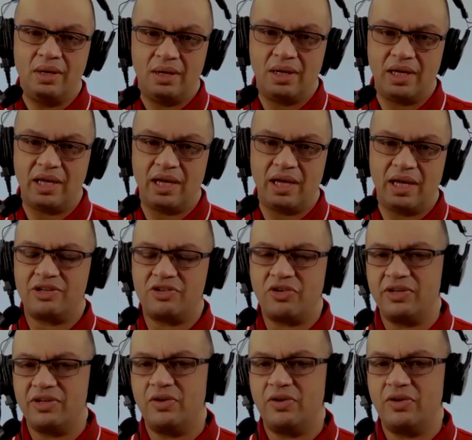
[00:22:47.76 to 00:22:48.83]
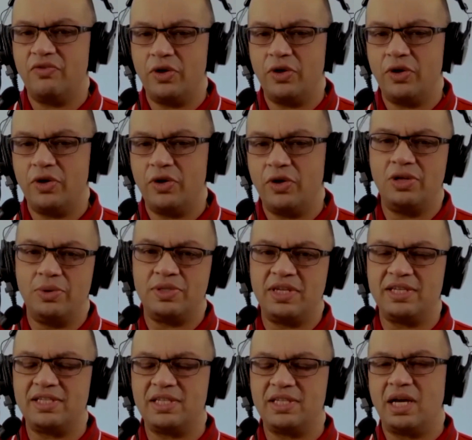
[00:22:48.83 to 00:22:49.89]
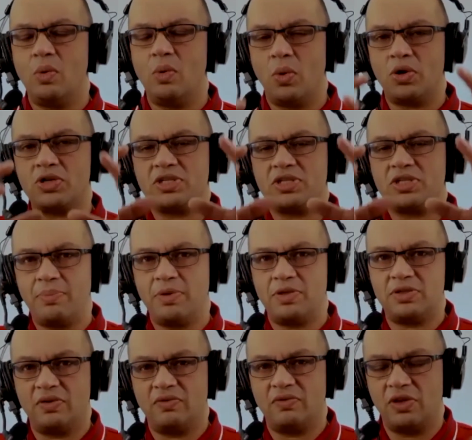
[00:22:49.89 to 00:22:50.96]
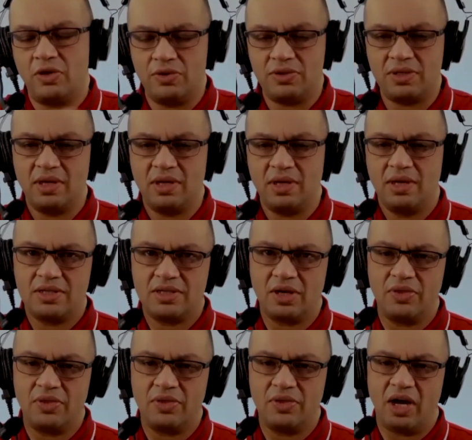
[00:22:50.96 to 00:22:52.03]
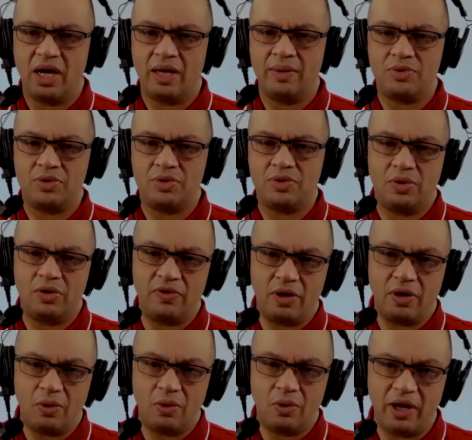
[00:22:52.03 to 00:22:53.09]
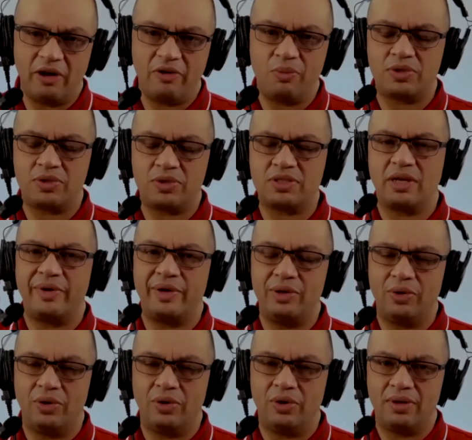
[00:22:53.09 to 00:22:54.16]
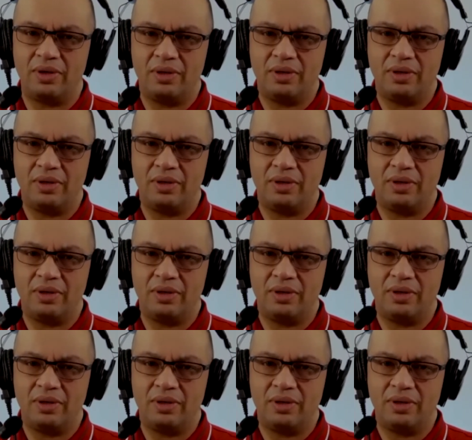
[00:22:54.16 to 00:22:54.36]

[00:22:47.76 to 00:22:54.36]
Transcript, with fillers: And I, I try to avoid the news. Yes, I will watch snippets of news so that I'm sort of aware of what's going on.